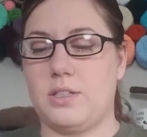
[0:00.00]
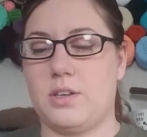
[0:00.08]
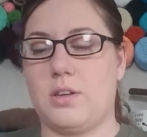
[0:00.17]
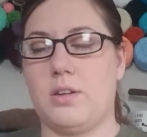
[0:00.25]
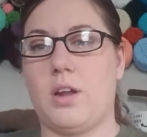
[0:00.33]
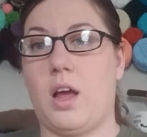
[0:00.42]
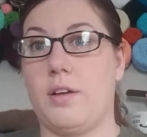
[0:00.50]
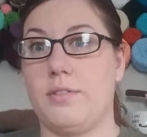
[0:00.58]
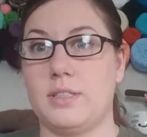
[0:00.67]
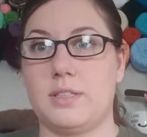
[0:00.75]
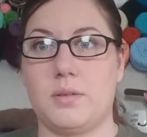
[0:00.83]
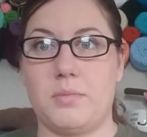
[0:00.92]
You can
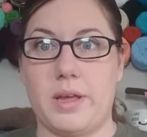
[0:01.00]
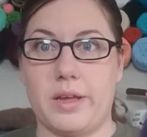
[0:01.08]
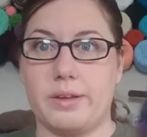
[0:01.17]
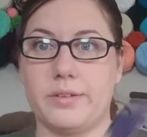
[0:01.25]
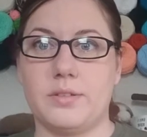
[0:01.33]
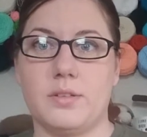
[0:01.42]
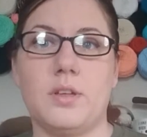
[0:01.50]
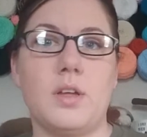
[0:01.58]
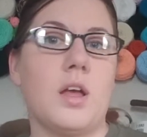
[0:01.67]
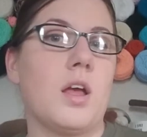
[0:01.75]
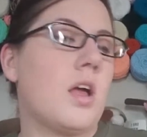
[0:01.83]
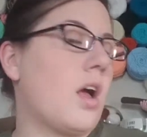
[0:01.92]
obviously make
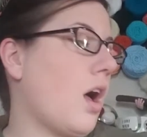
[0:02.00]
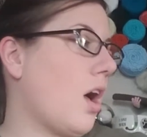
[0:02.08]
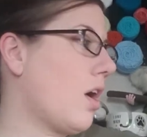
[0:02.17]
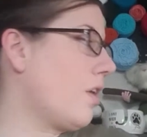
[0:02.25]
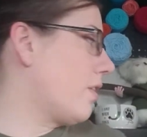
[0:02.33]
all the